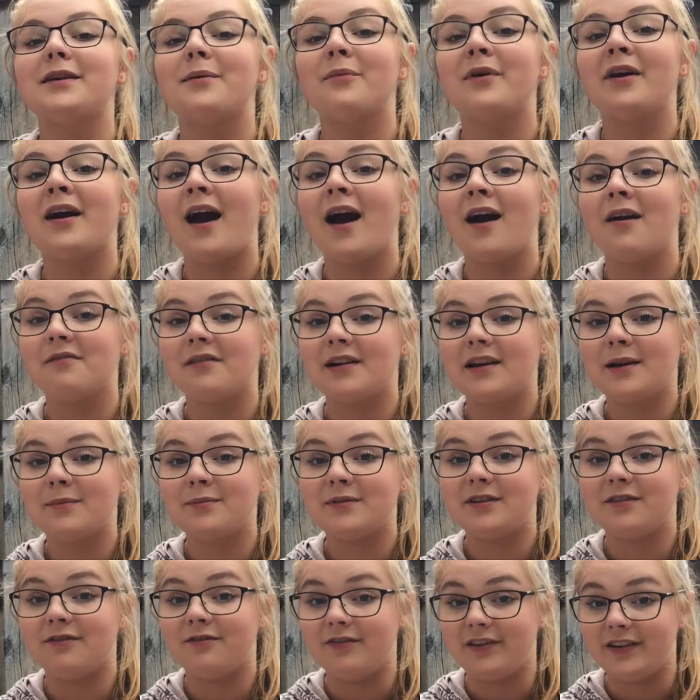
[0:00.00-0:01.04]
summer I went up
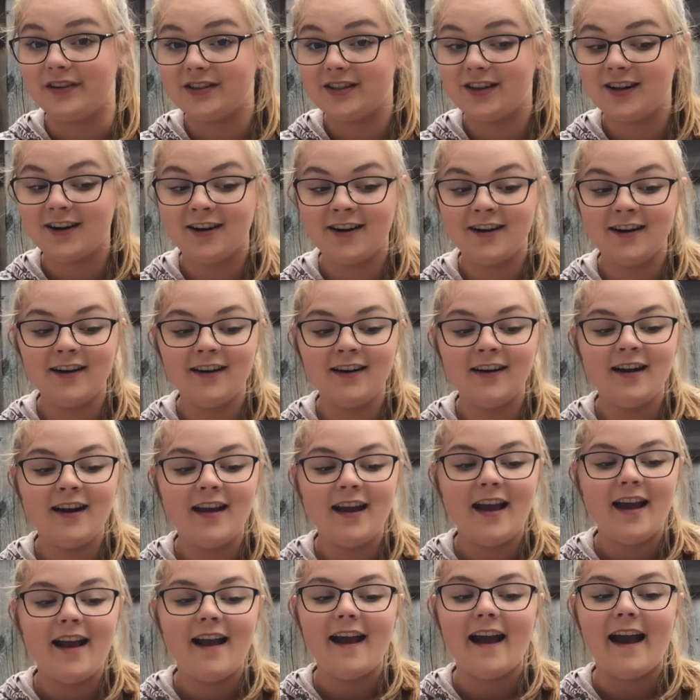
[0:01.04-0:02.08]
to visit her,
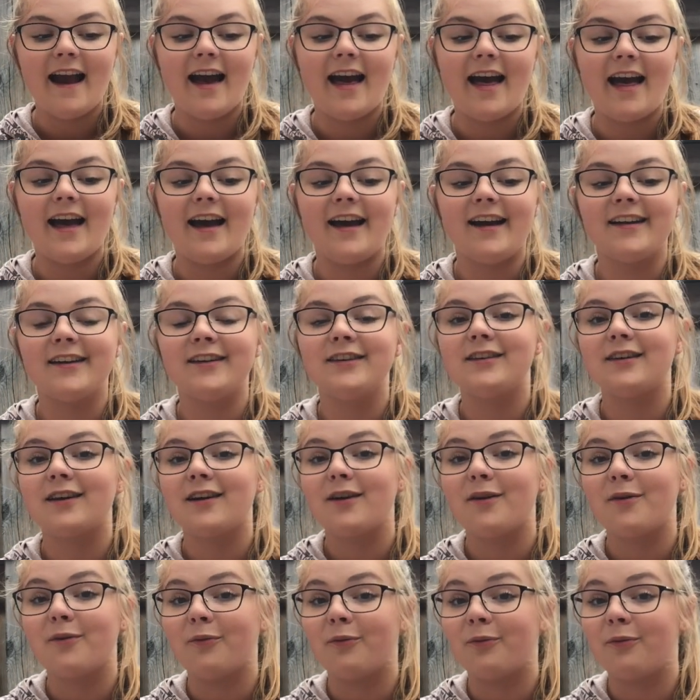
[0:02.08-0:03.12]
and
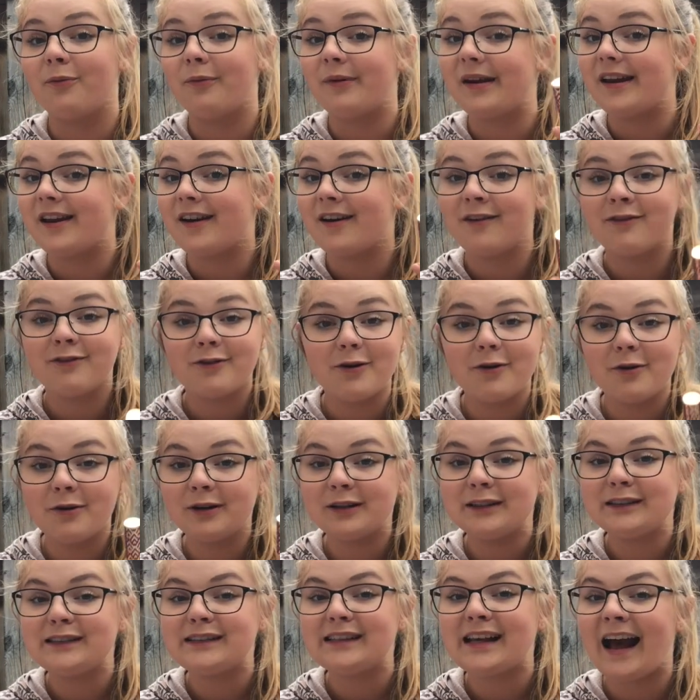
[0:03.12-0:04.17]
we of
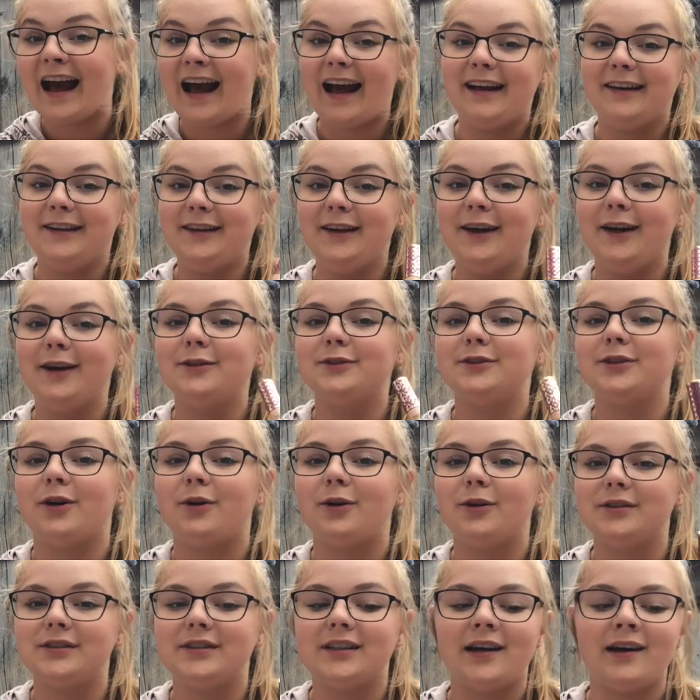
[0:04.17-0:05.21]
course had to go to
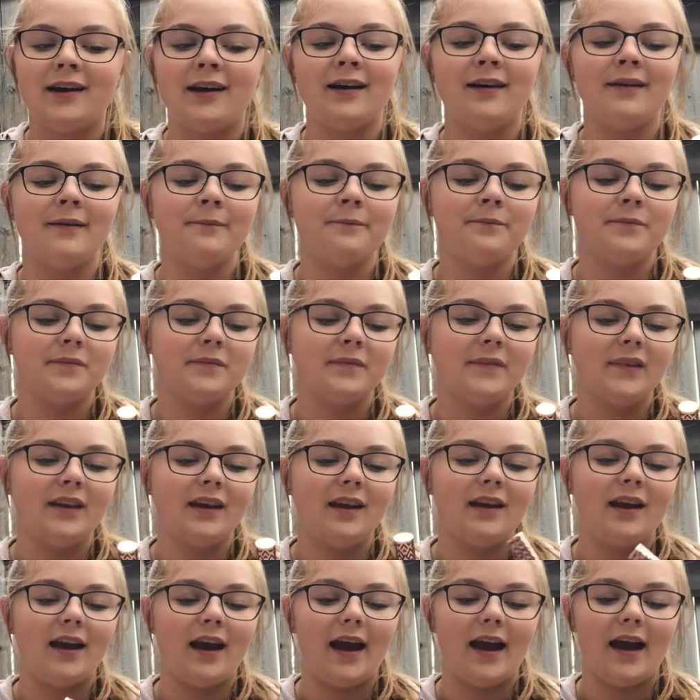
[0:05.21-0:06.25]
Ulta
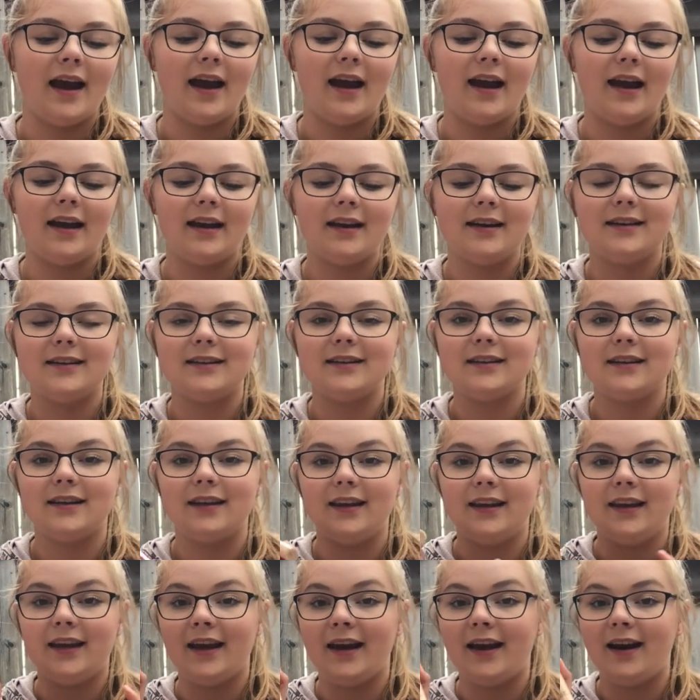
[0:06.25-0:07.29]
and
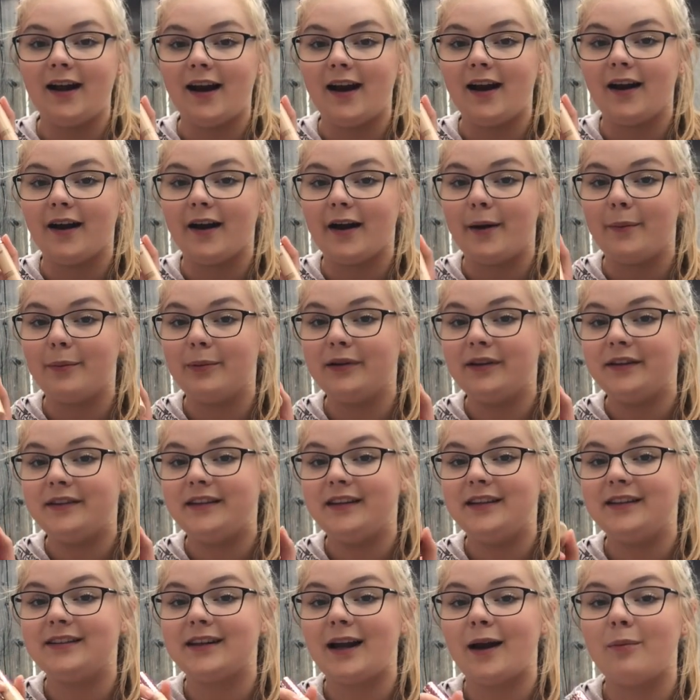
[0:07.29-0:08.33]
get a couple of
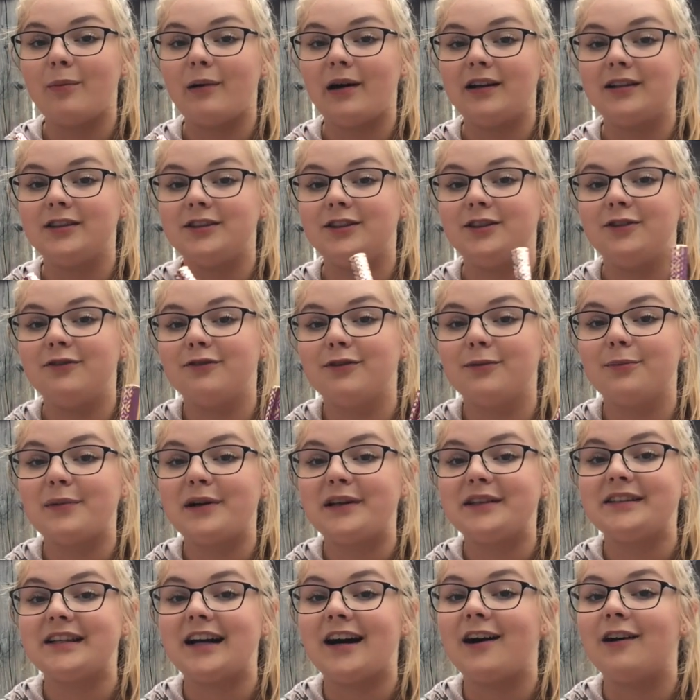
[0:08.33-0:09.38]
these. I bought two for
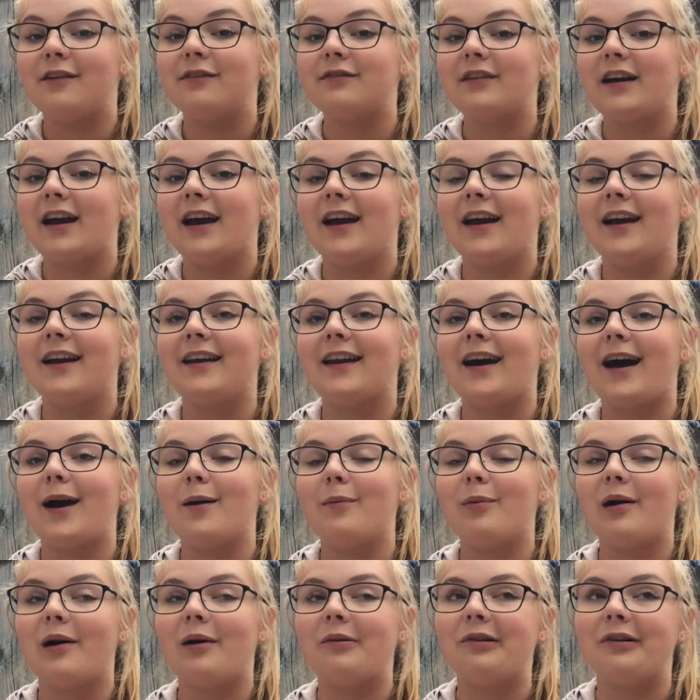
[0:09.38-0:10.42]
myself and I
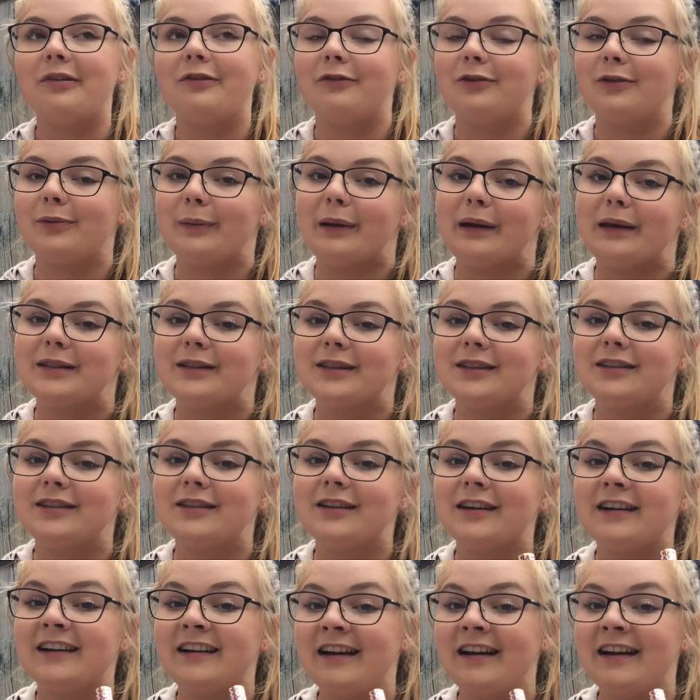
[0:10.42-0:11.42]
bought one for my sister.